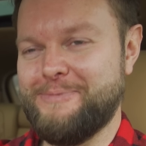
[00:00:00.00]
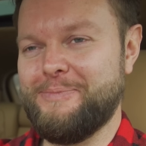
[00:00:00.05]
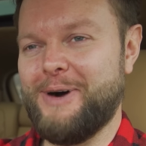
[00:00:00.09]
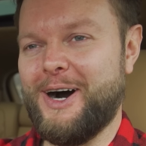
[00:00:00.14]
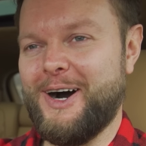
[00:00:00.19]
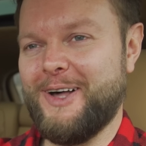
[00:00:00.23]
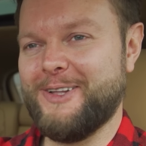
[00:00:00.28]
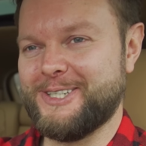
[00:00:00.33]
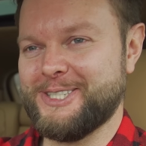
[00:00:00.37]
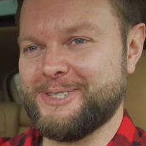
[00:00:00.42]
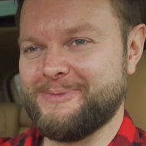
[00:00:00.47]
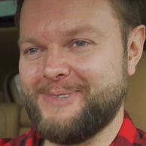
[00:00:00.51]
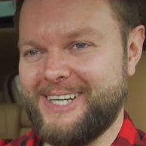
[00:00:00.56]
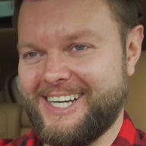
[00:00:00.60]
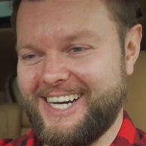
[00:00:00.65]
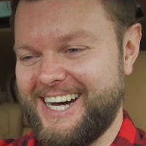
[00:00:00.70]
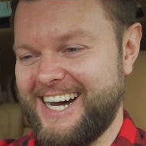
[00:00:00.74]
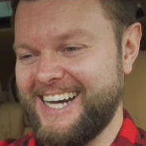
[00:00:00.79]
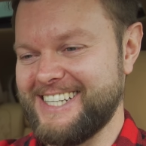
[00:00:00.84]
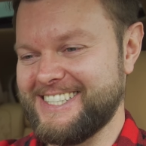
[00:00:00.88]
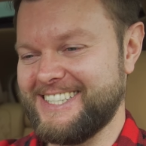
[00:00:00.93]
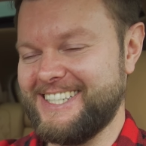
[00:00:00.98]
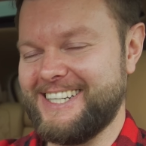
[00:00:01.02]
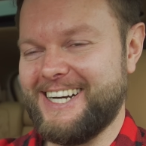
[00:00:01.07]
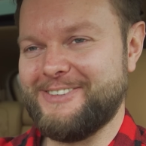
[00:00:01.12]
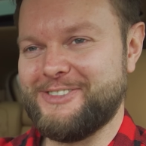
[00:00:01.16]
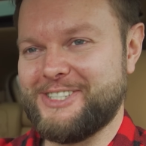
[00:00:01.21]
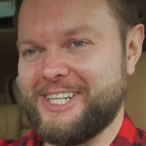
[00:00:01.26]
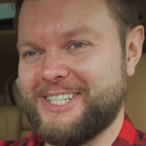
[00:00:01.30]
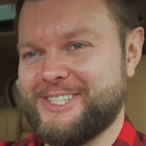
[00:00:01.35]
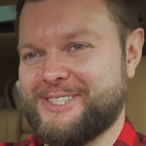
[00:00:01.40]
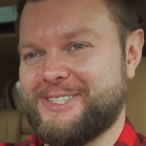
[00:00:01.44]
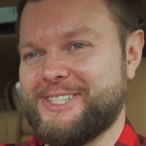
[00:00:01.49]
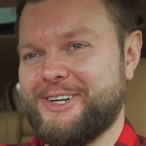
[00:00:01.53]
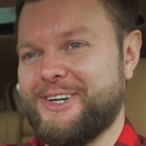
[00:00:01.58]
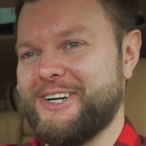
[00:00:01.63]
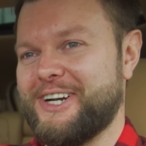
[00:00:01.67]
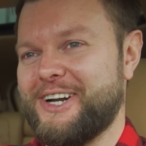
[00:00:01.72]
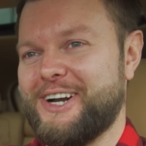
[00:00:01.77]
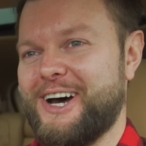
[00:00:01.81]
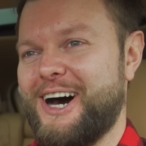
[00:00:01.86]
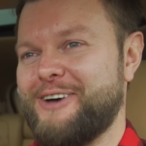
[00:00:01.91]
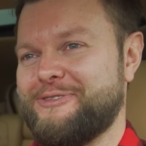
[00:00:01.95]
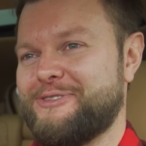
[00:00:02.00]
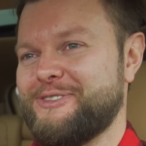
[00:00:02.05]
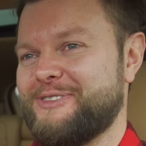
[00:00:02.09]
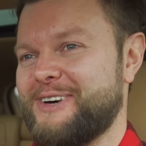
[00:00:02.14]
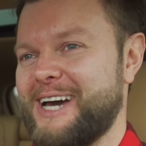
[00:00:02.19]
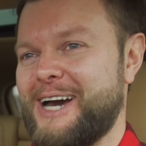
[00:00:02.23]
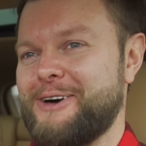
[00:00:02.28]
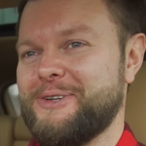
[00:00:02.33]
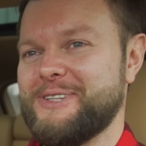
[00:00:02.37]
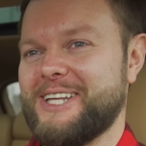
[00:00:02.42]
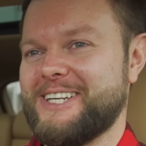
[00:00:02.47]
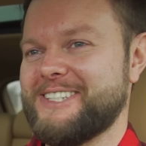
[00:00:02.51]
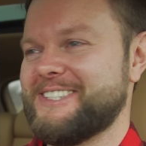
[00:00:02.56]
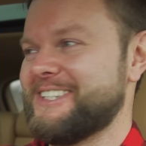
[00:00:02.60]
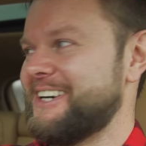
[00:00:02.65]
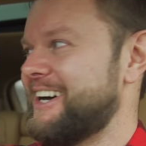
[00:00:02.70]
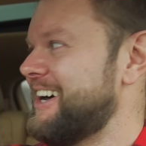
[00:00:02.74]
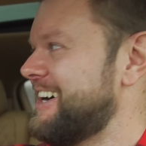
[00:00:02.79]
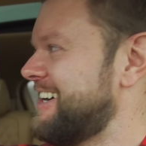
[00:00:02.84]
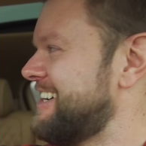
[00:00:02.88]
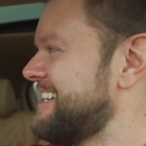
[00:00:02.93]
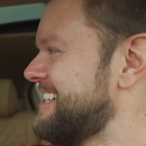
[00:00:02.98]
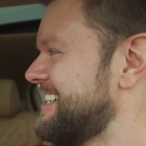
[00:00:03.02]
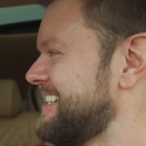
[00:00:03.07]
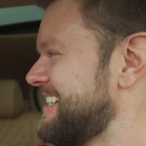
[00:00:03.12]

of bothers my eyes, and I've just turned it off if I own this car.